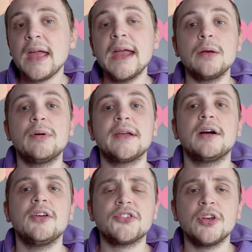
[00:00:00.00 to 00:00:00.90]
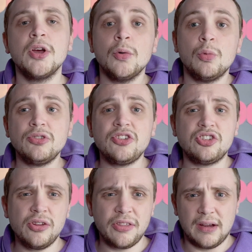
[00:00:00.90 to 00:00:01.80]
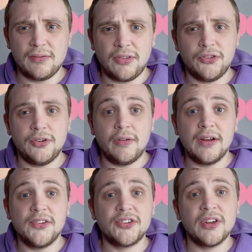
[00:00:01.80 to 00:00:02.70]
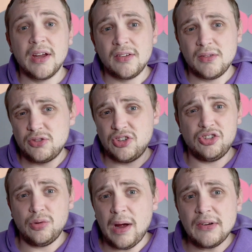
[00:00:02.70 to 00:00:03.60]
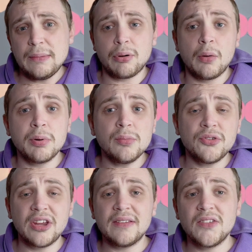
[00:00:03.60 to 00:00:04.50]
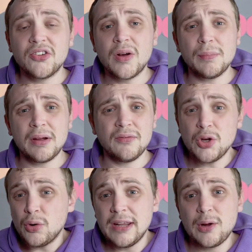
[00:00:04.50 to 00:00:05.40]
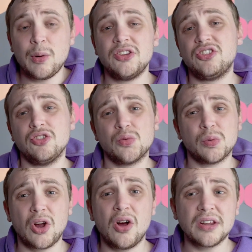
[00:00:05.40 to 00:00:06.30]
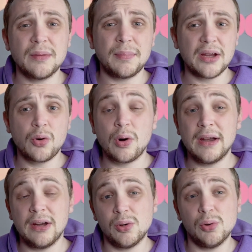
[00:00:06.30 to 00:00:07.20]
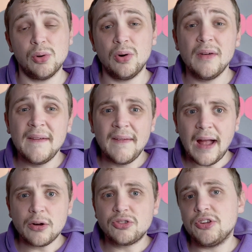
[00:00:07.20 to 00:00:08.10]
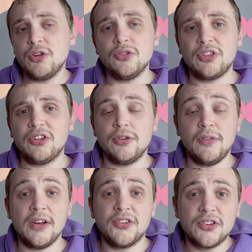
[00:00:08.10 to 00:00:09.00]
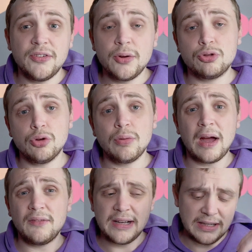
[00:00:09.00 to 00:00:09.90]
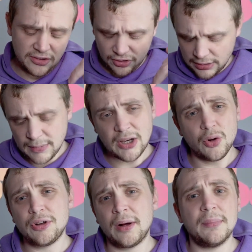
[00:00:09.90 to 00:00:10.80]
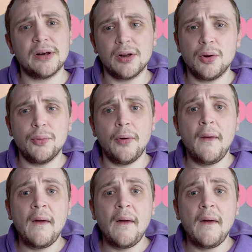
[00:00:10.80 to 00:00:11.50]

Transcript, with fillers: Anyway, guys, what did you think of this device? Did you have any problems setting this up? Have you got any questions regarding Bitcoin or how to use this device? If you do have any, just let me know down below